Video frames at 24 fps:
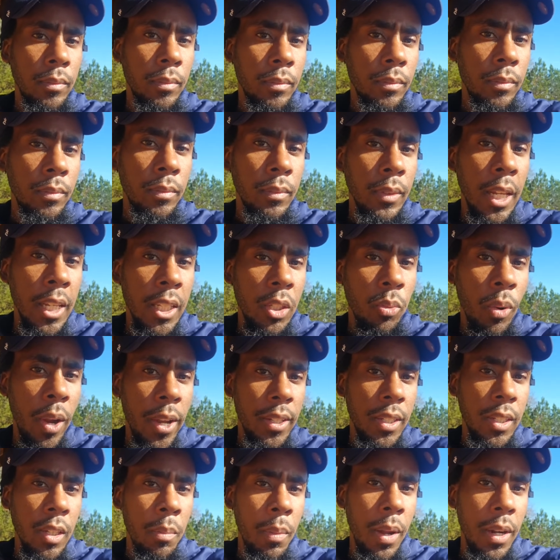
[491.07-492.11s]
That's right.
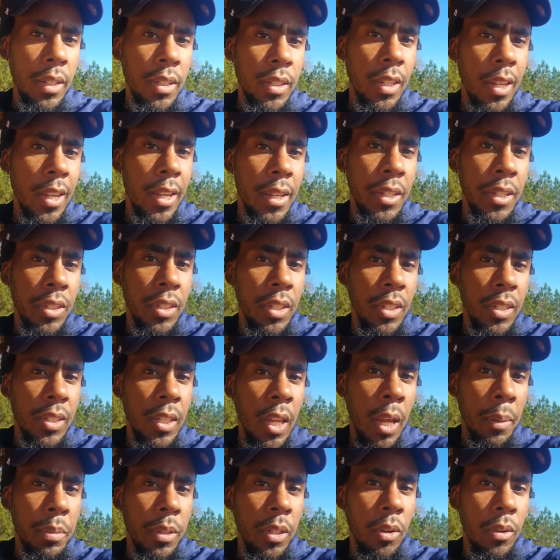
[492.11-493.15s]
Somebody said it's
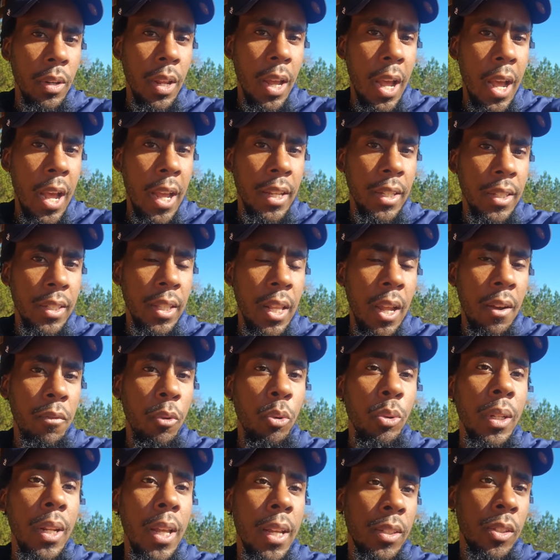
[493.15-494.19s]
deception on the highest level,
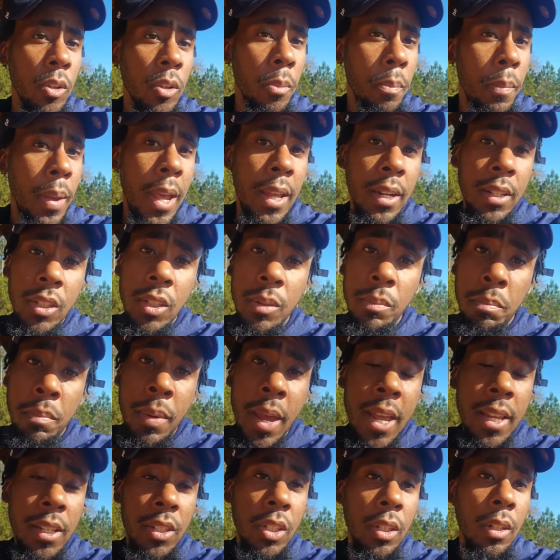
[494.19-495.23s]
lesser
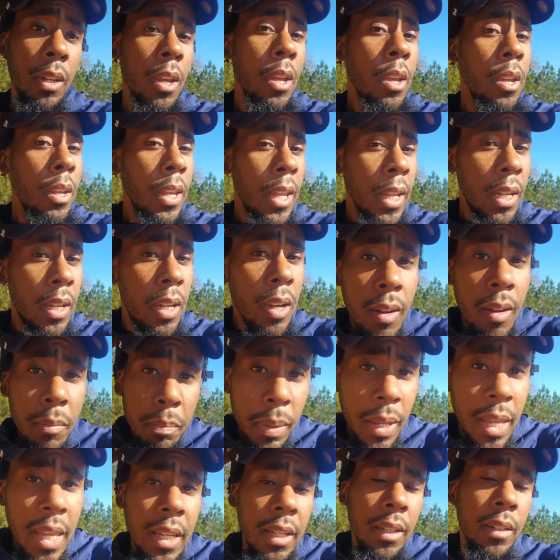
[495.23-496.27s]
magic. It could
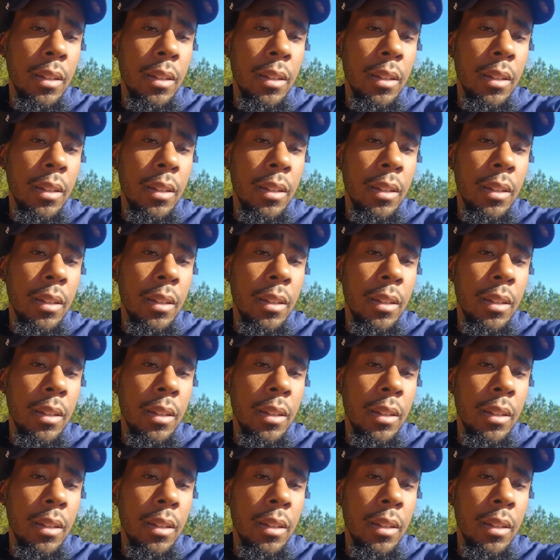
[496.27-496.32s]
be.